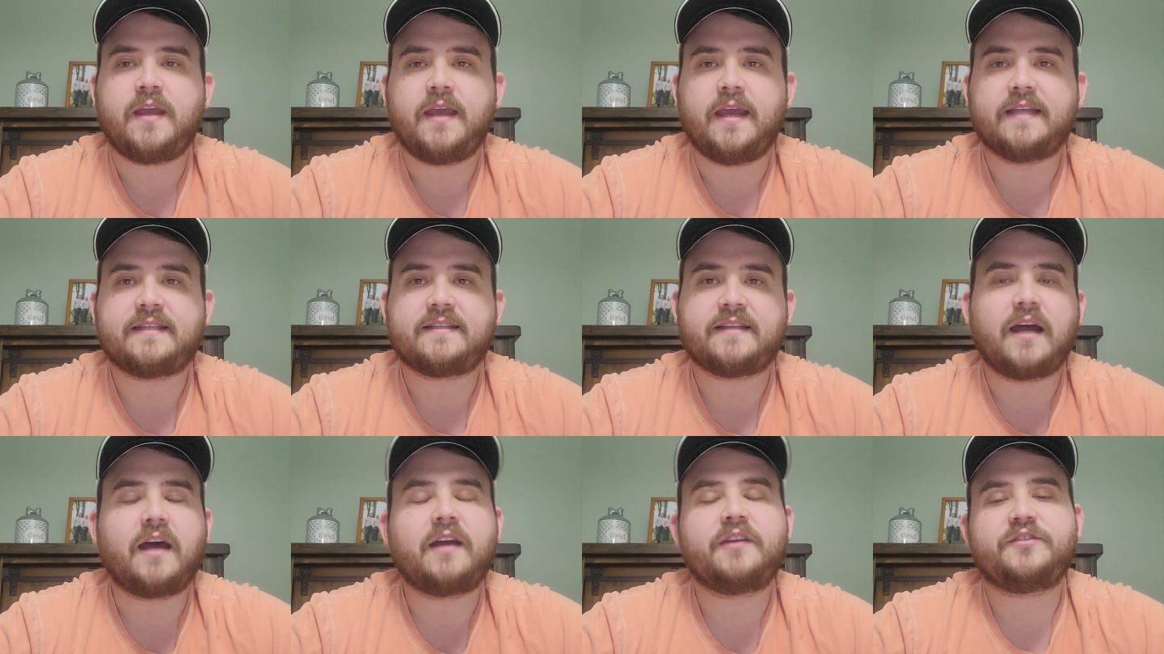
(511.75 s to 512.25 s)

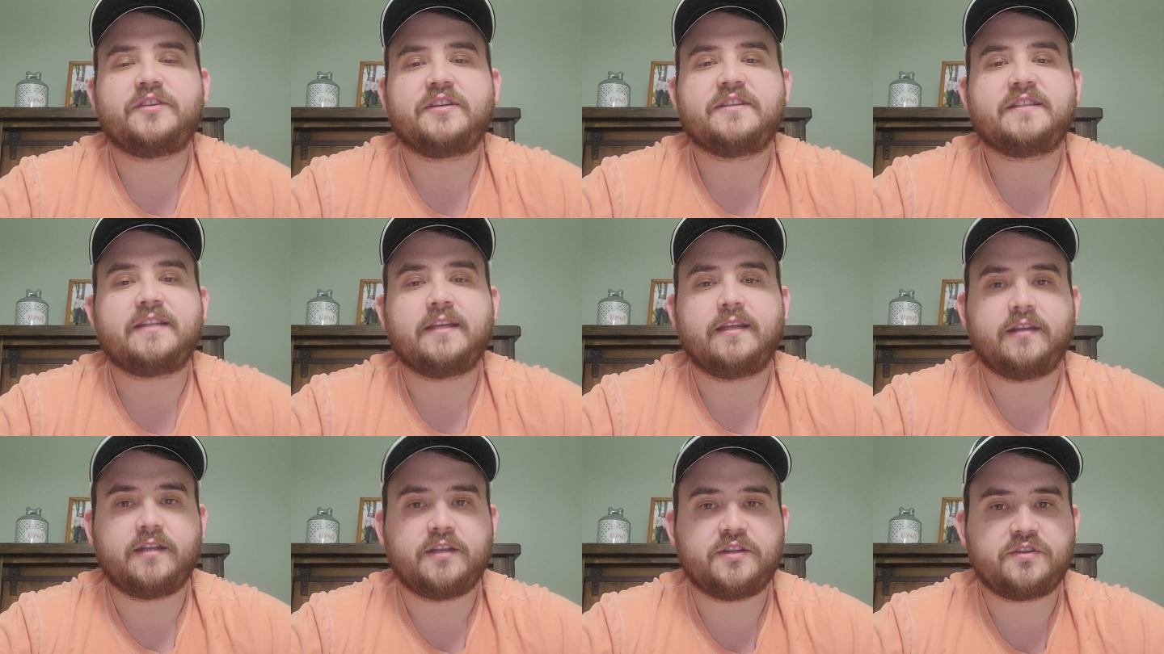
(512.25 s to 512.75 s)
it's not just
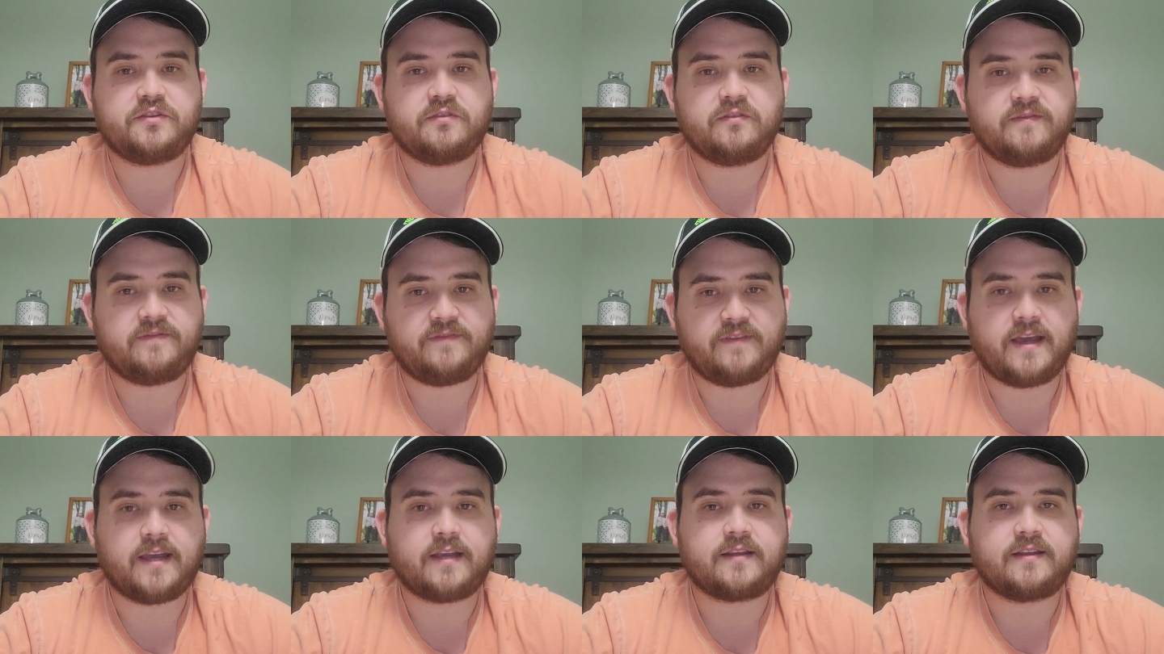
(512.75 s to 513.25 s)
the initial
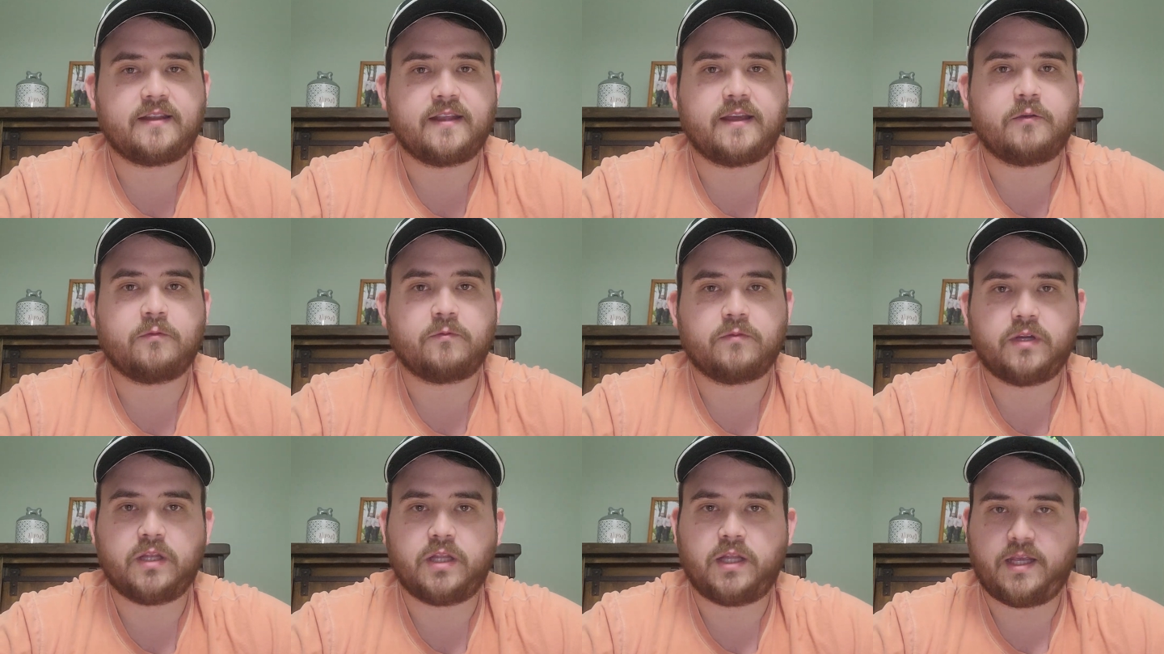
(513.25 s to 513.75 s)
effect that
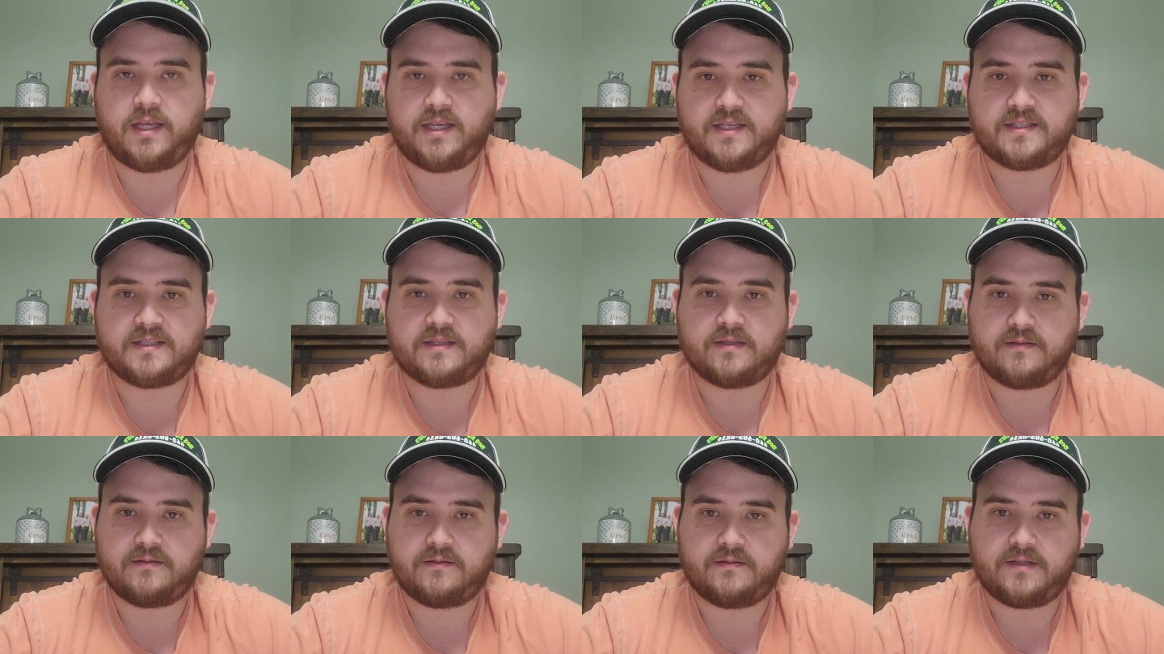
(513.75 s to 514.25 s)
really
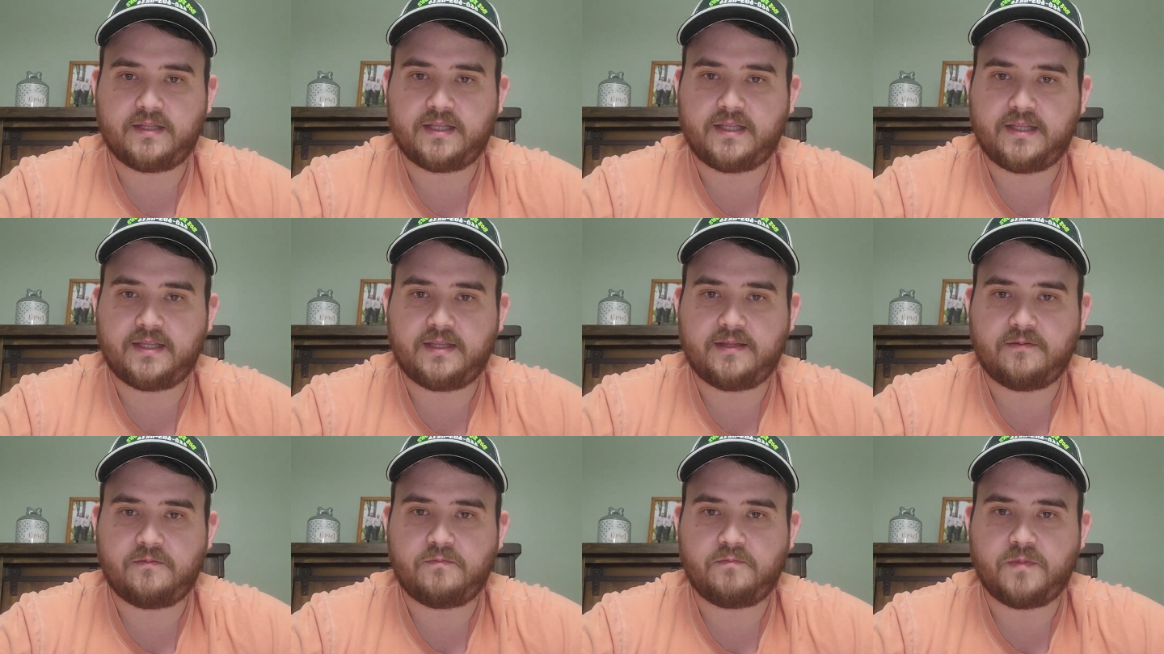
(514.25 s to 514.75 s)
is
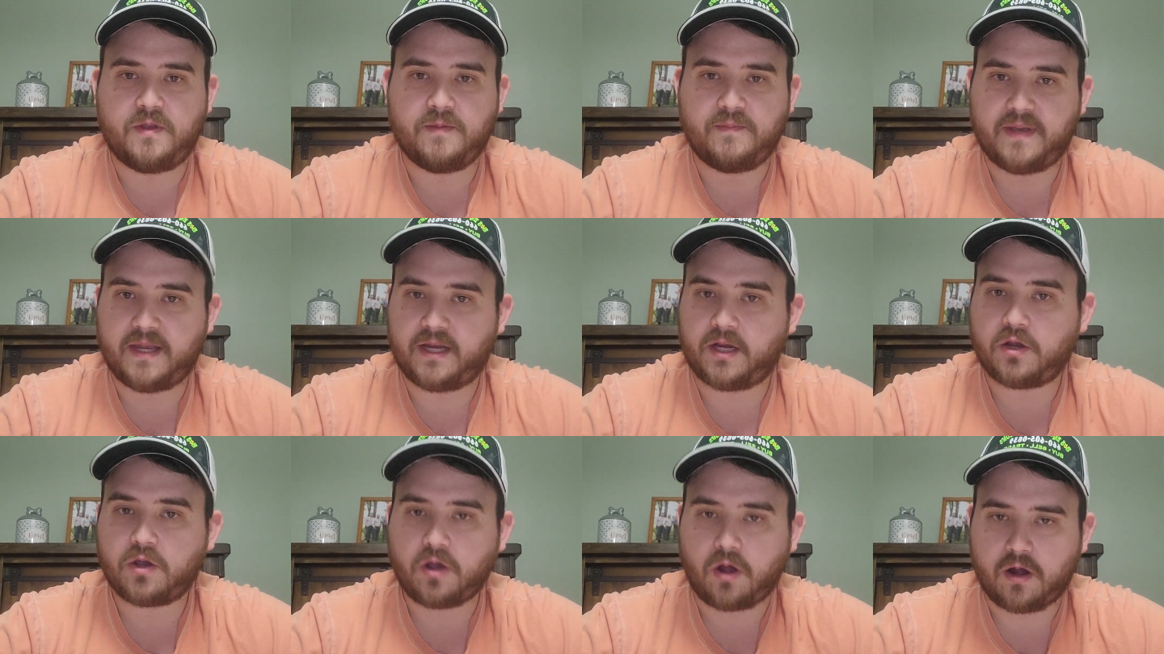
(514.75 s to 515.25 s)
the
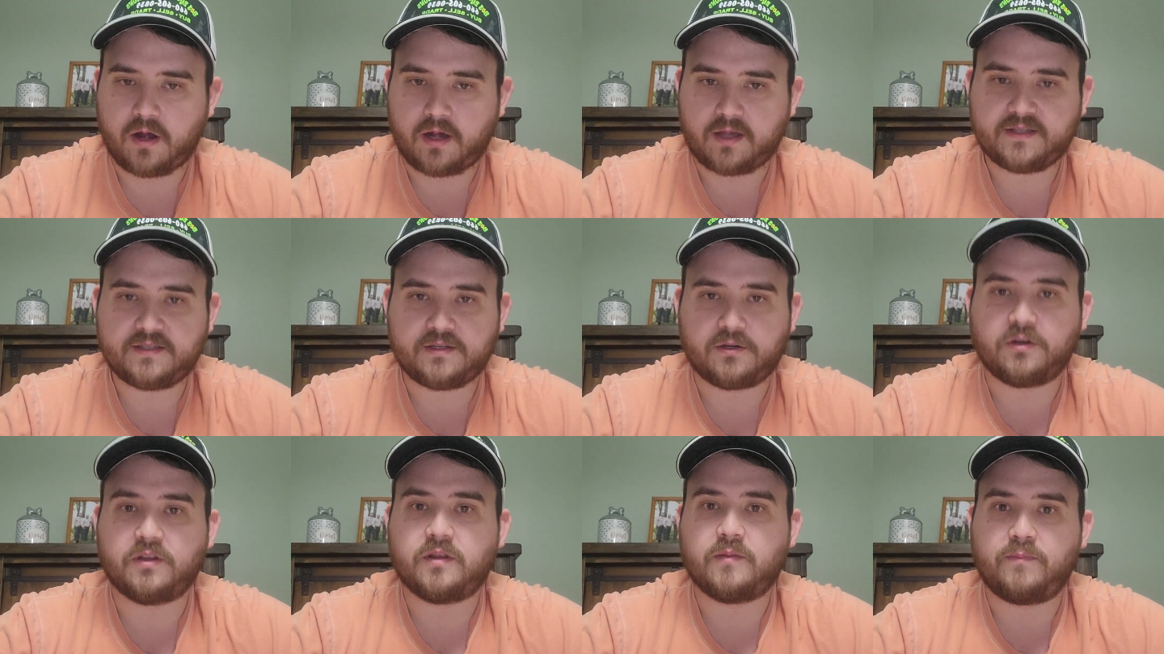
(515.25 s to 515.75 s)
big
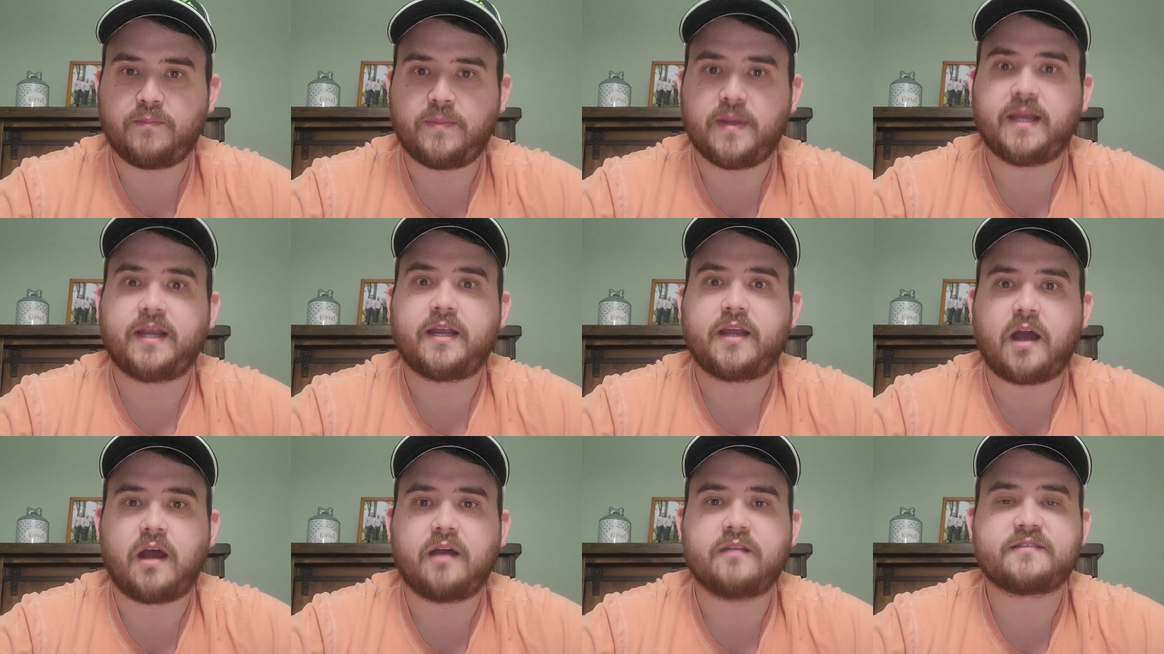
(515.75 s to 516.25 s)
cause or the
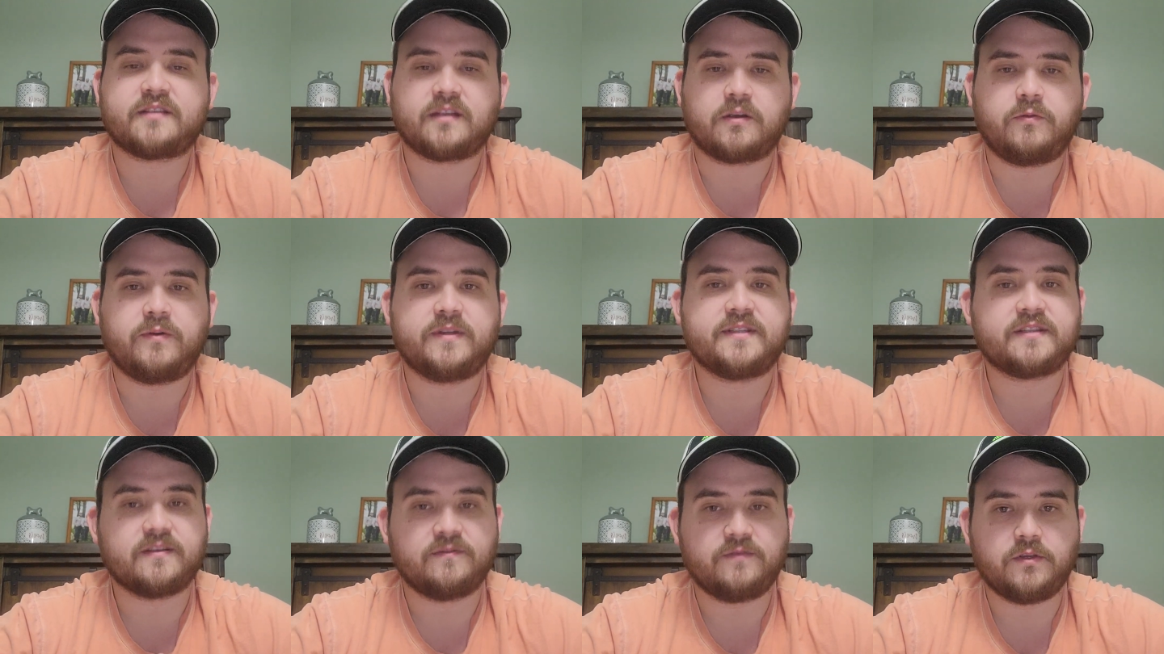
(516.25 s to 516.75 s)
big
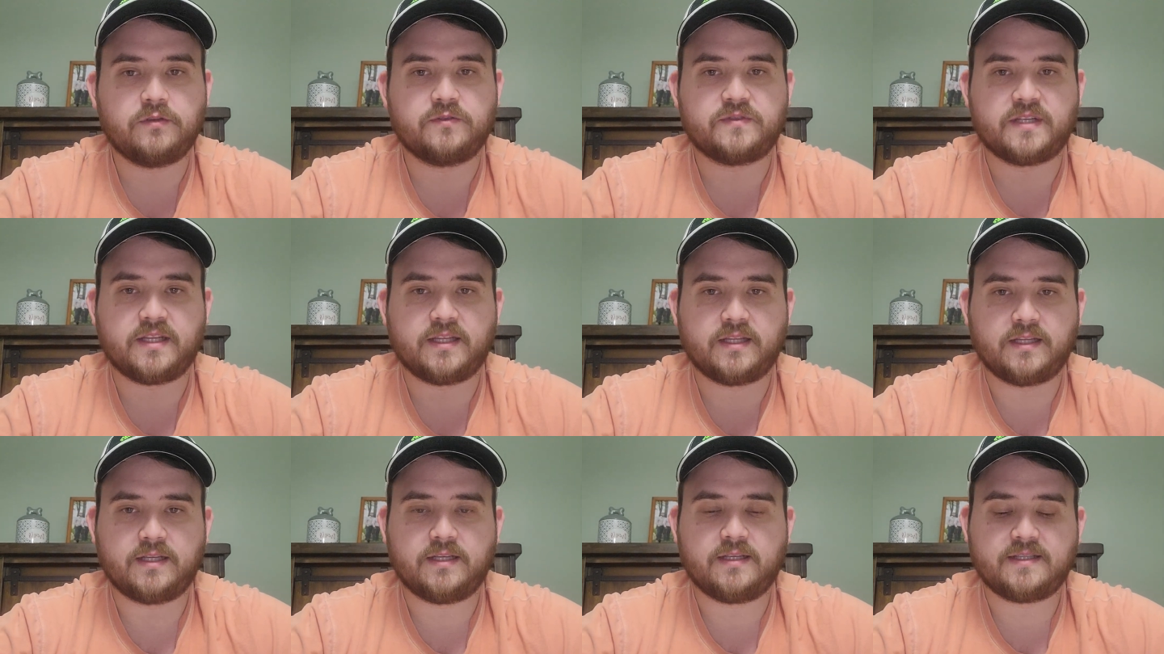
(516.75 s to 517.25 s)
consequence of
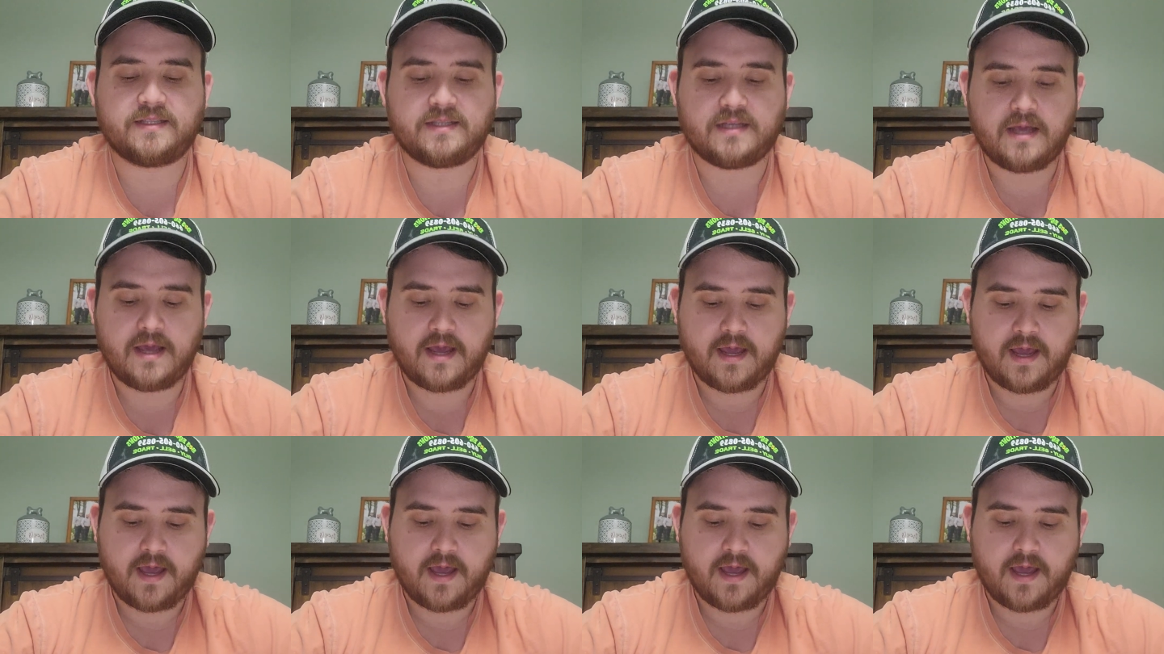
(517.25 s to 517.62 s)
using these.